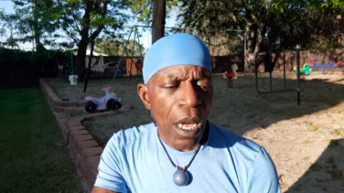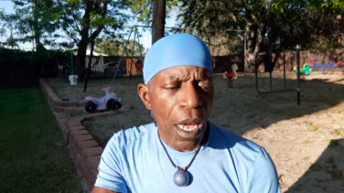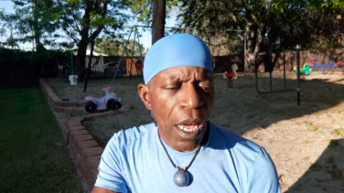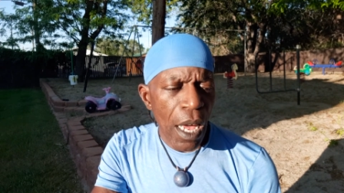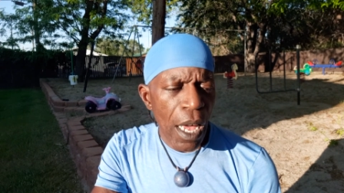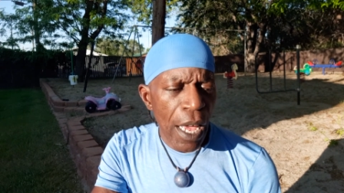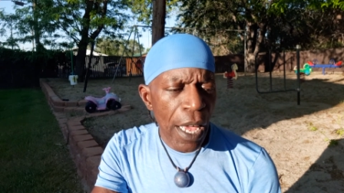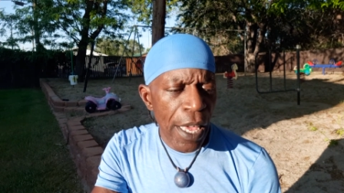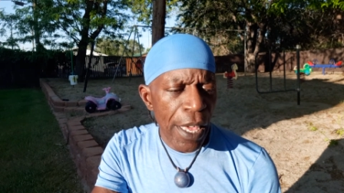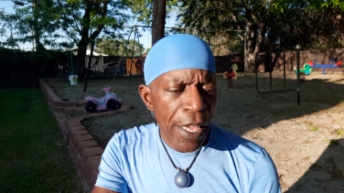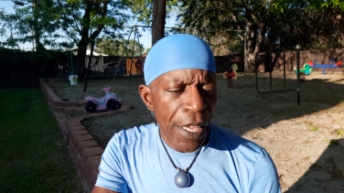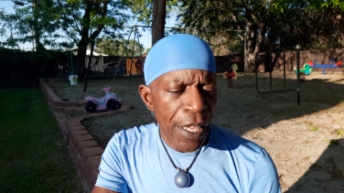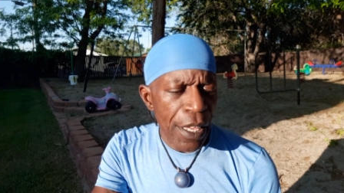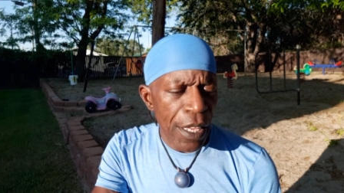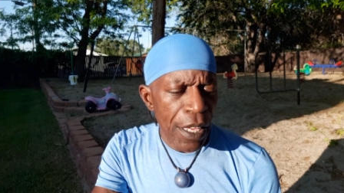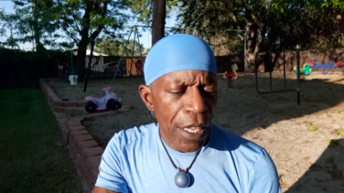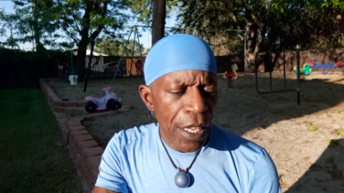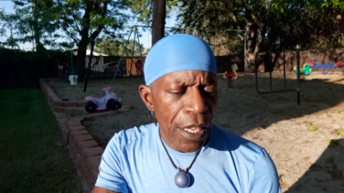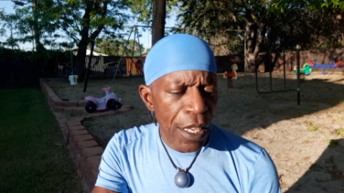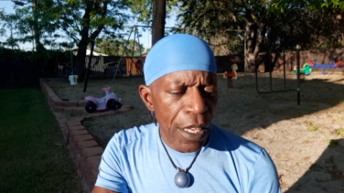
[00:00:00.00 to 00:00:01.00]
I
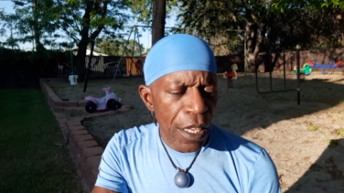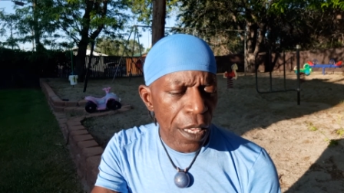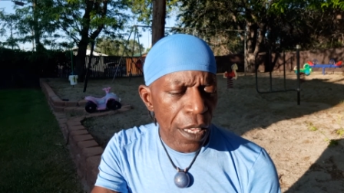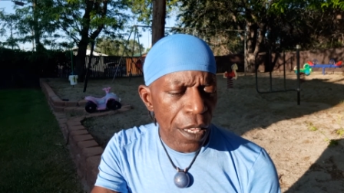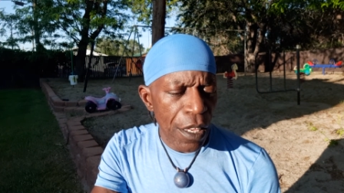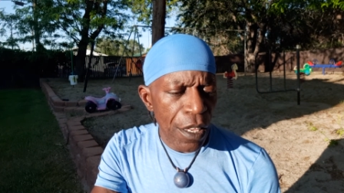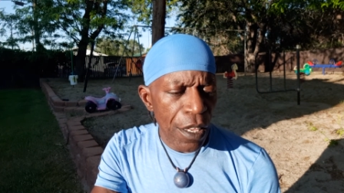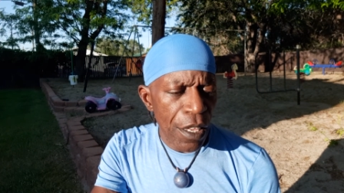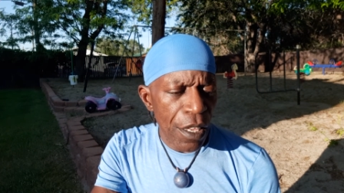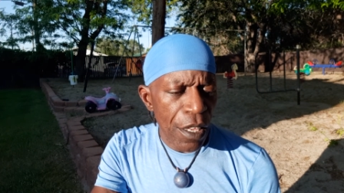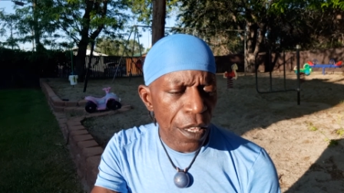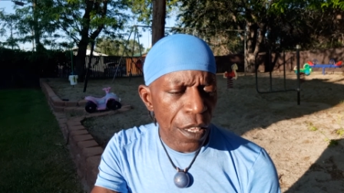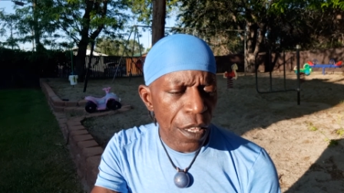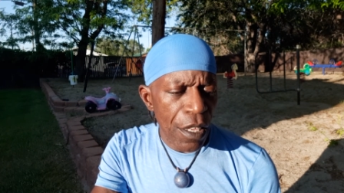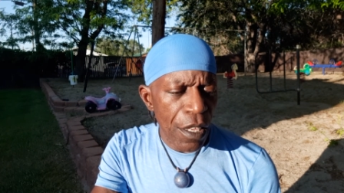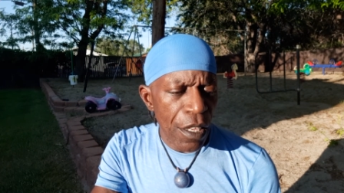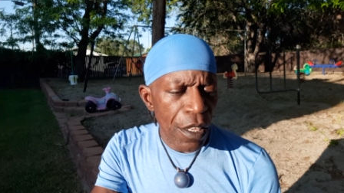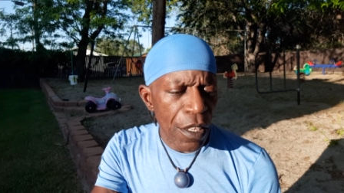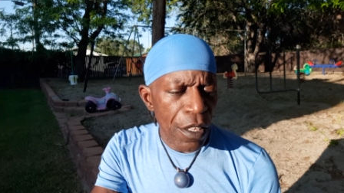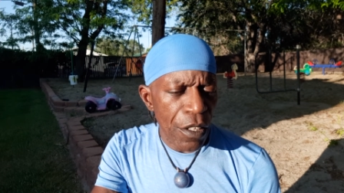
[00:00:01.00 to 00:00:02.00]

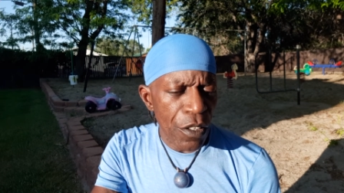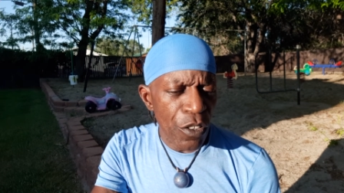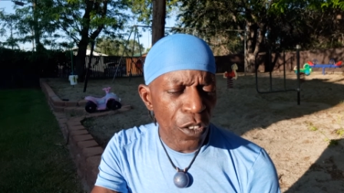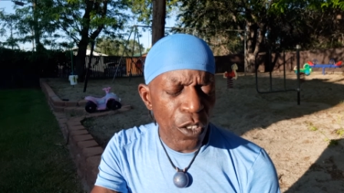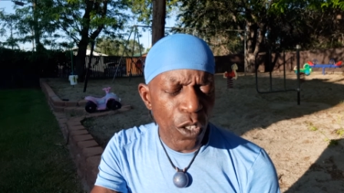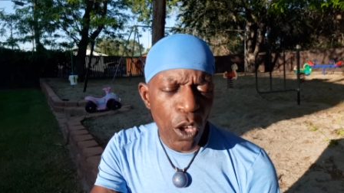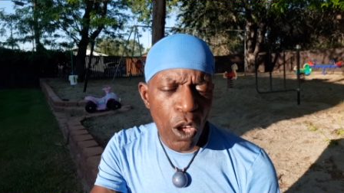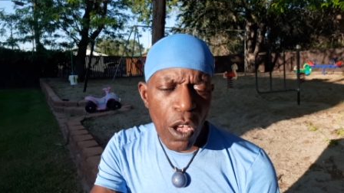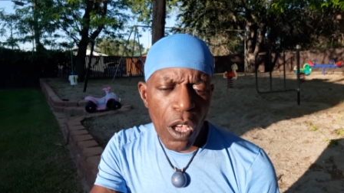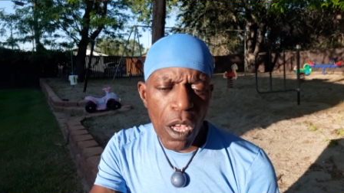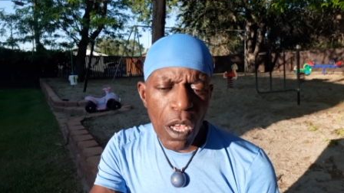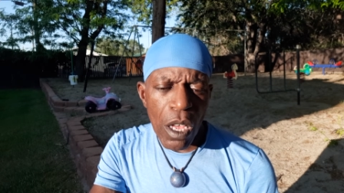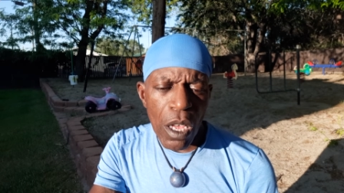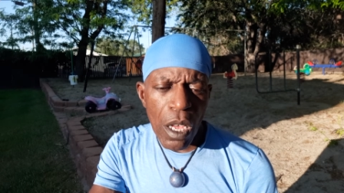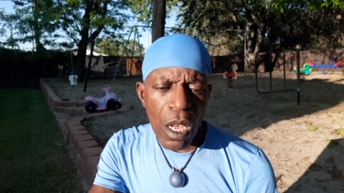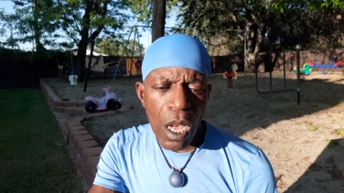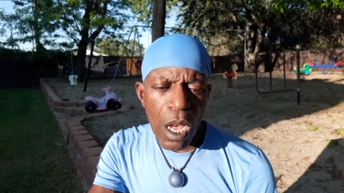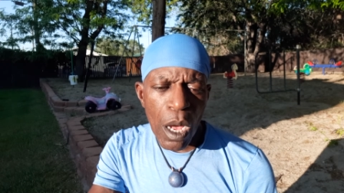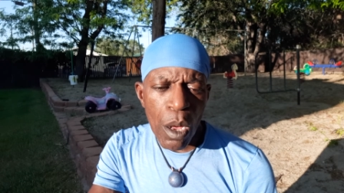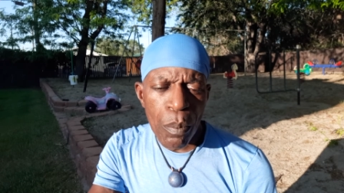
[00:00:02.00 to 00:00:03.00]
saw
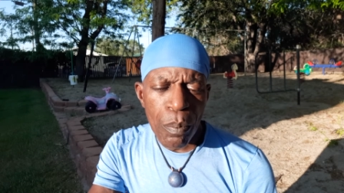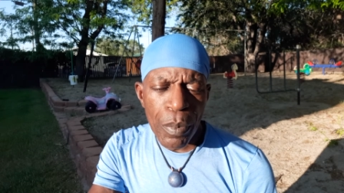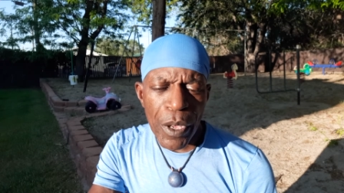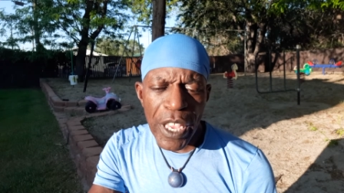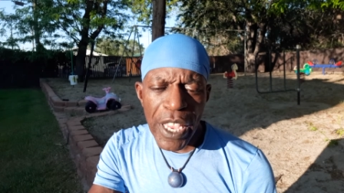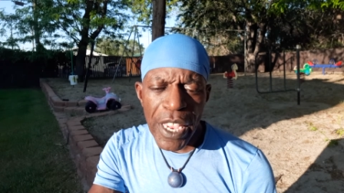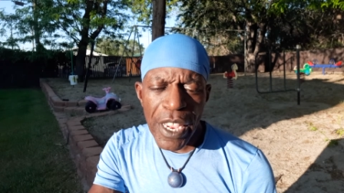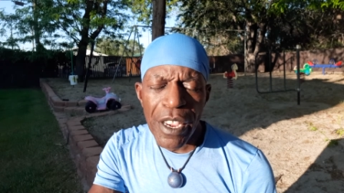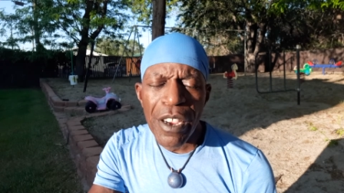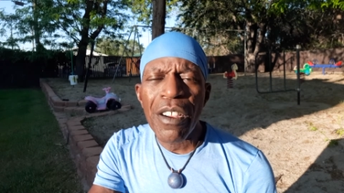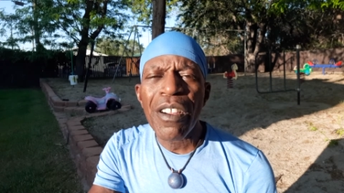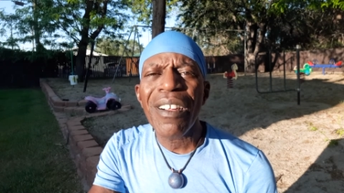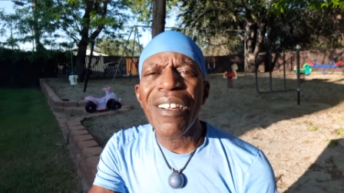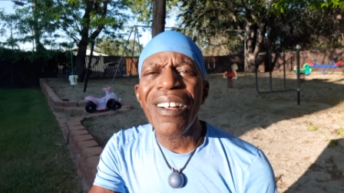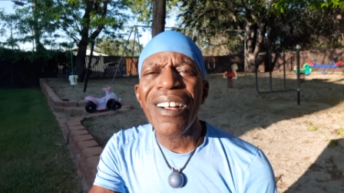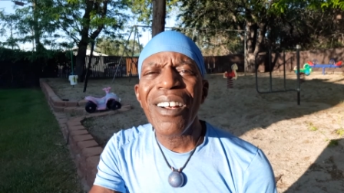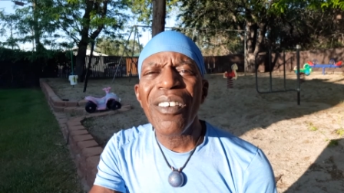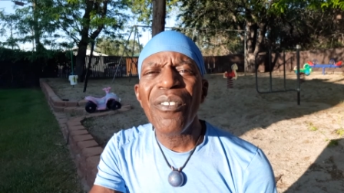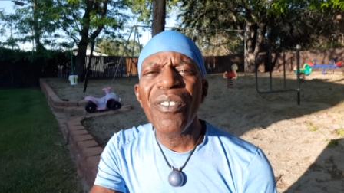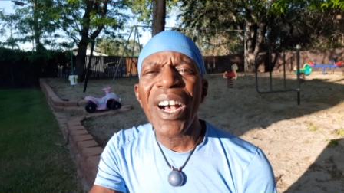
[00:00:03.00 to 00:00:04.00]
a pair
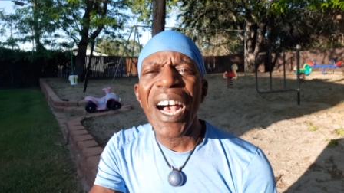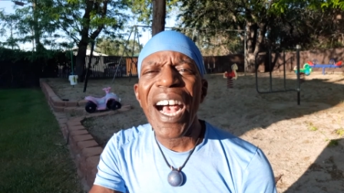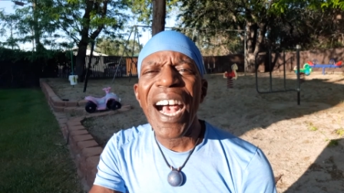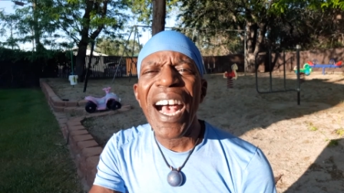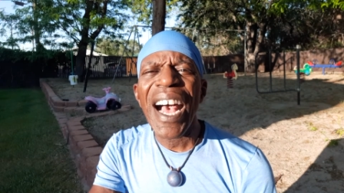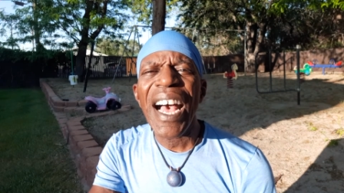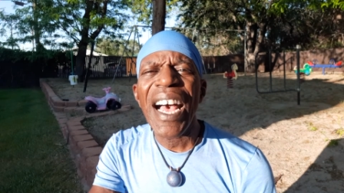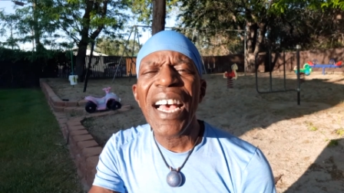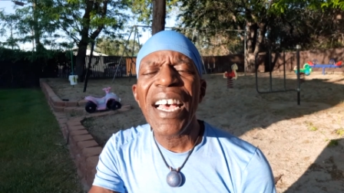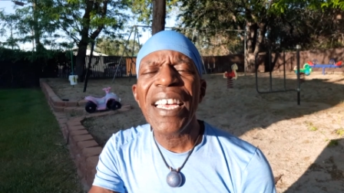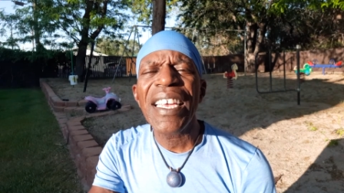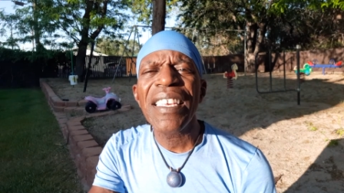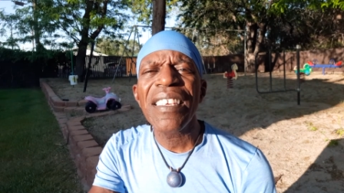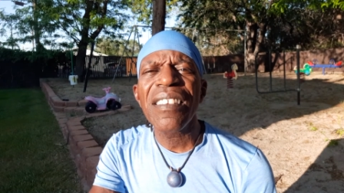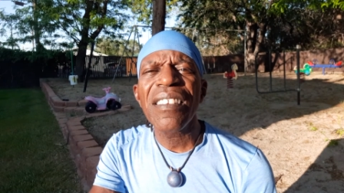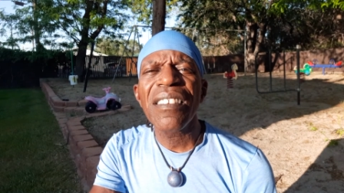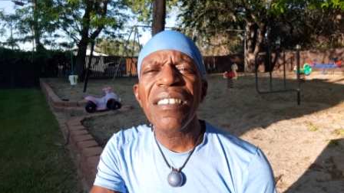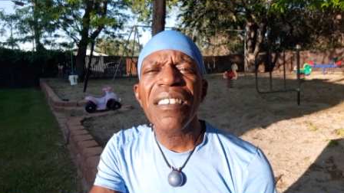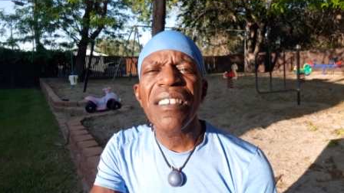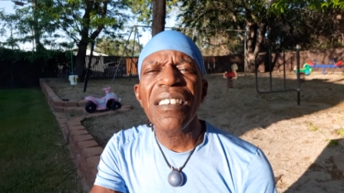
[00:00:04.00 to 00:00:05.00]
of
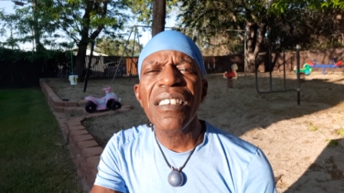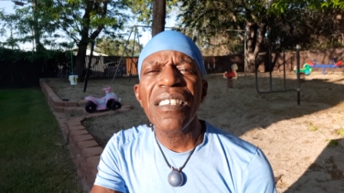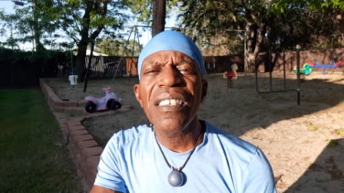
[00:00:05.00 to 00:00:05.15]
eyes.